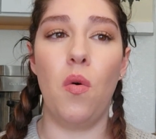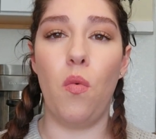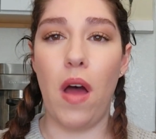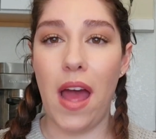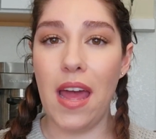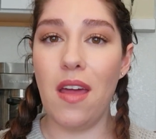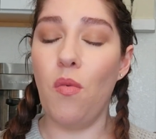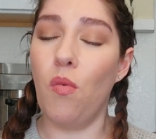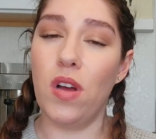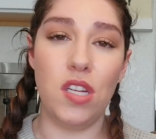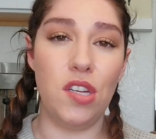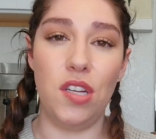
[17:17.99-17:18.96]
Why
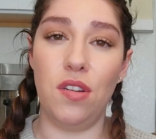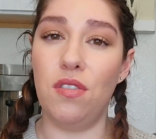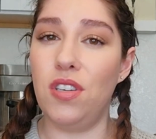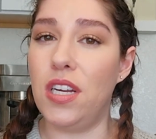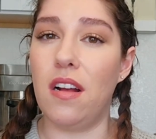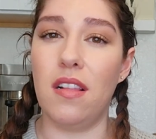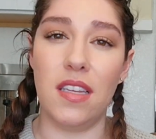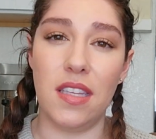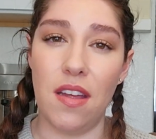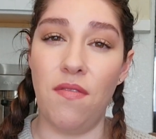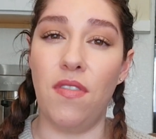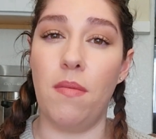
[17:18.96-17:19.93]
would you share
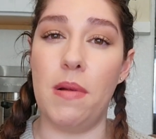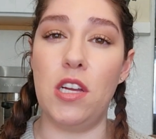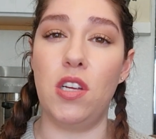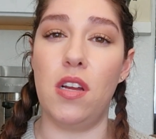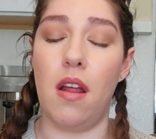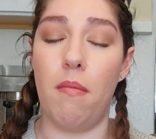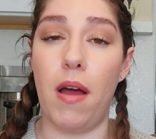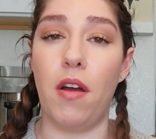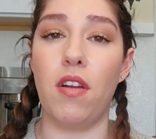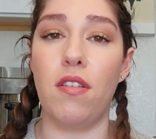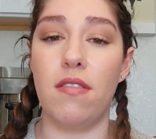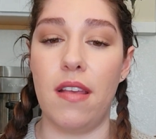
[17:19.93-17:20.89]
this information
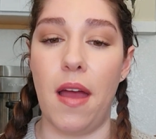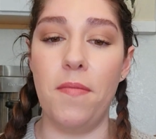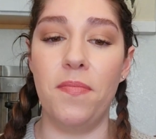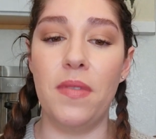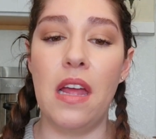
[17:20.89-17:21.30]
about your son?